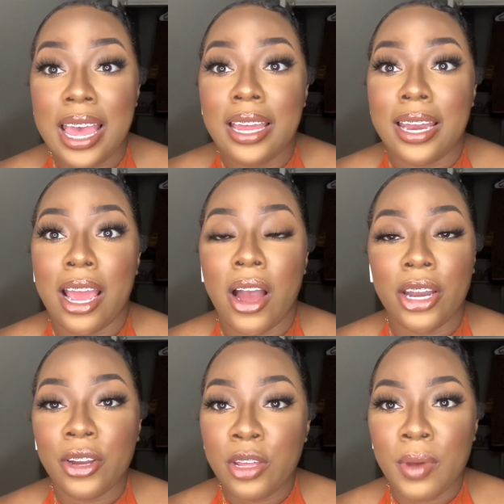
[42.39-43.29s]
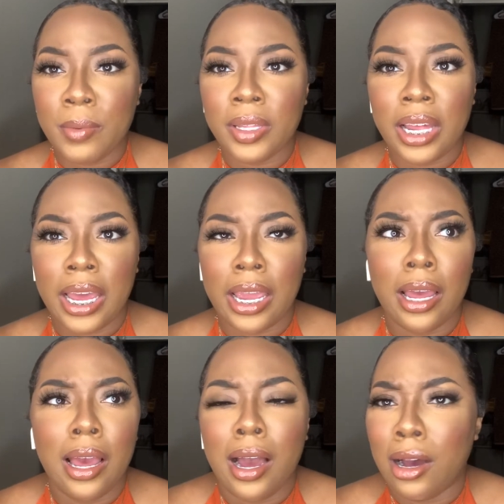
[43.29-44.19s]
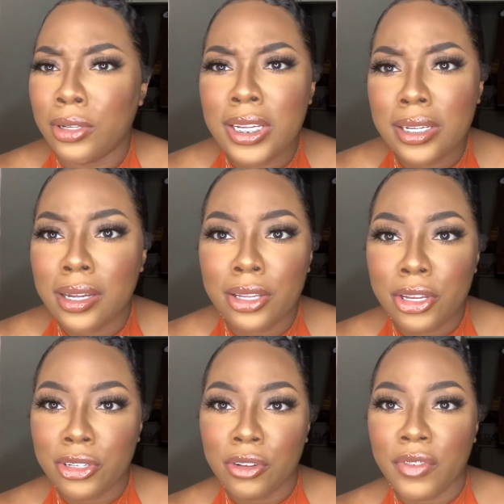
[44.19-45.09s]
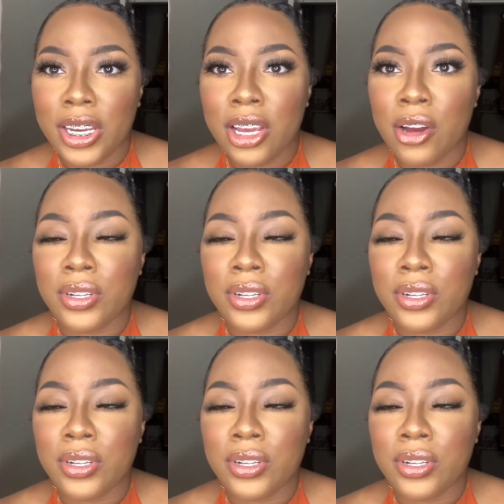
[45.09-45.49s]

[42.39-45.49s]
Now I know you may be like, on these other YouTube videos